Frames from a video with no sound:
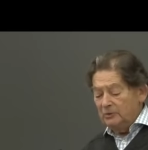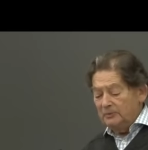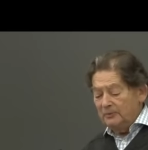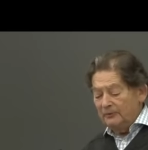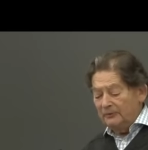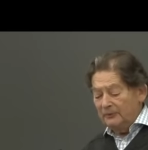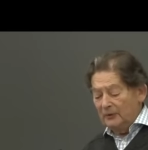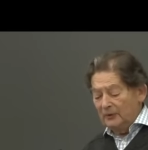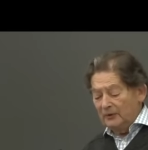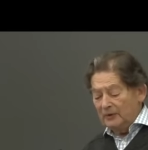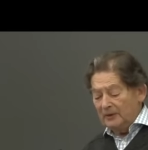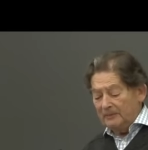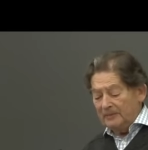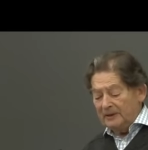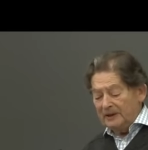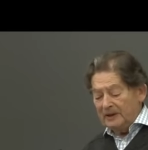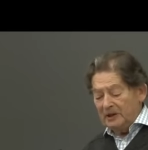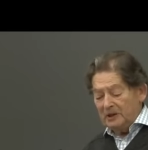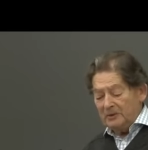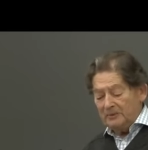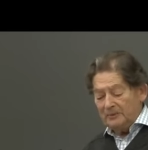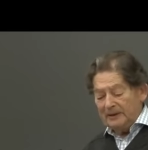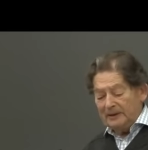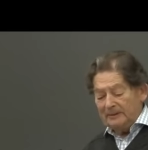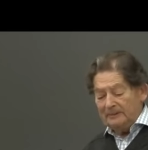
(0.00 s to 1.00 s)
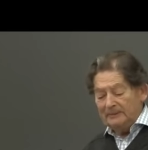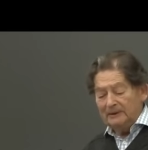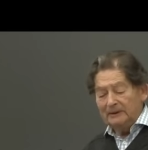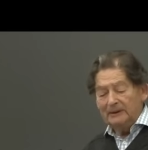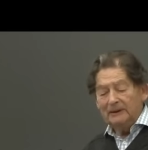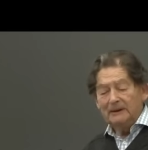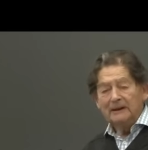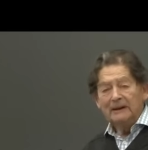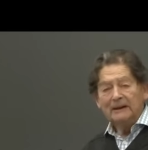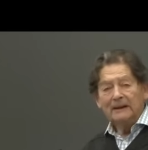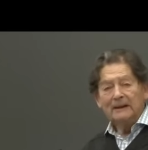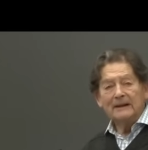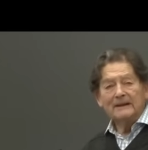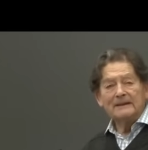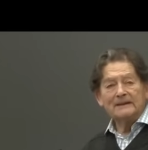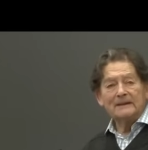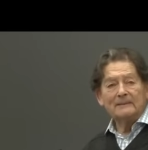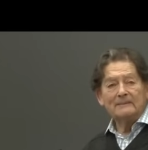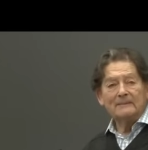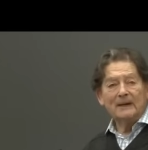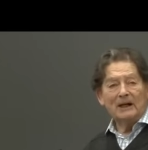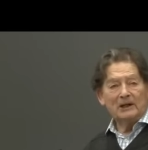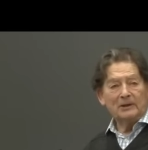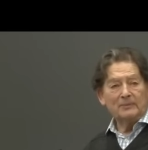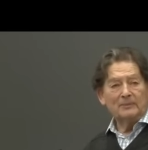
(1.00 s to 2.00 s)
before the British people is a
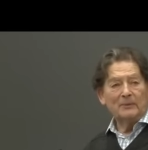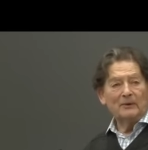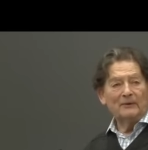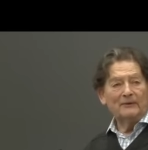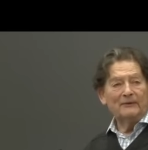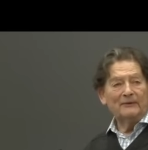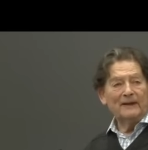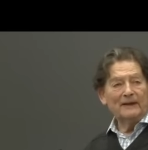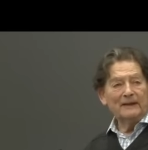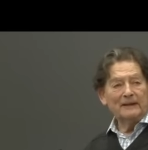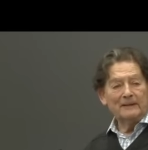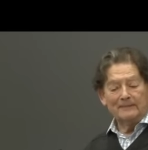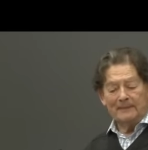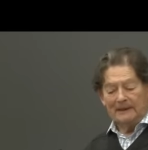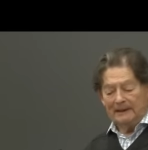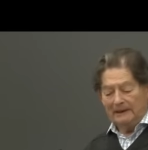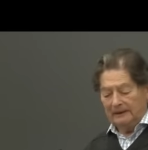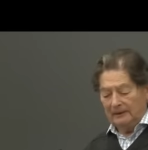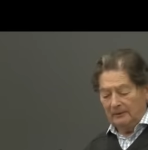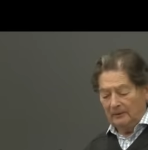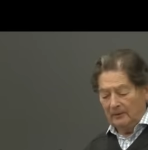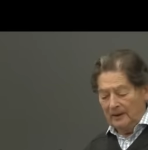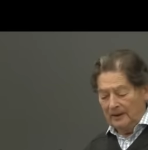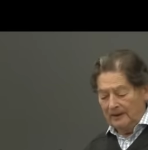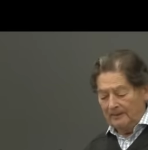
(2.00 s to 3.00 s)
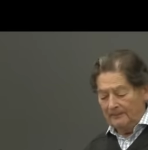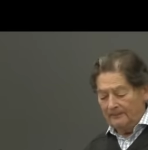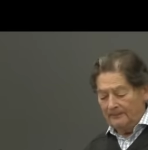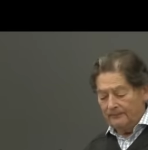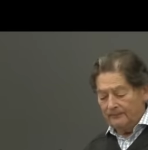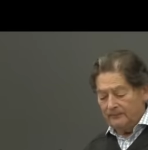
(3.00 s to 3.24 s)
much more fundamental one.